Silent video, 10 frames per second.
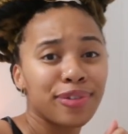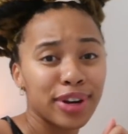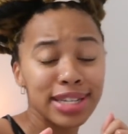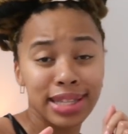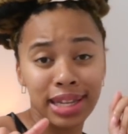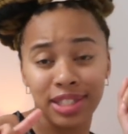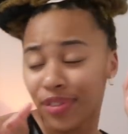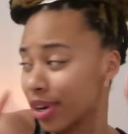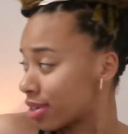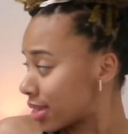First things
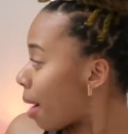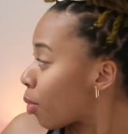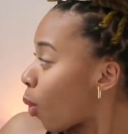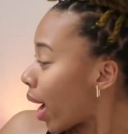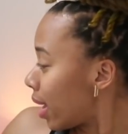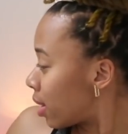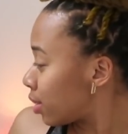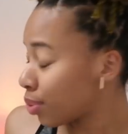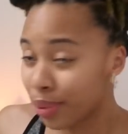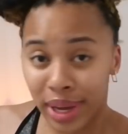first, I'm quite
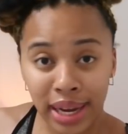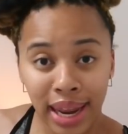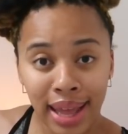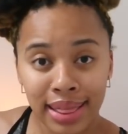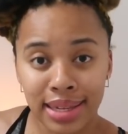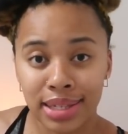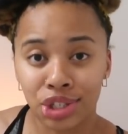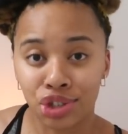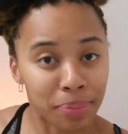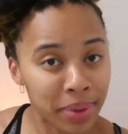annoyed at this
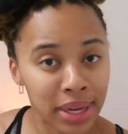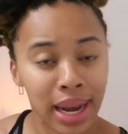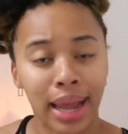dripping.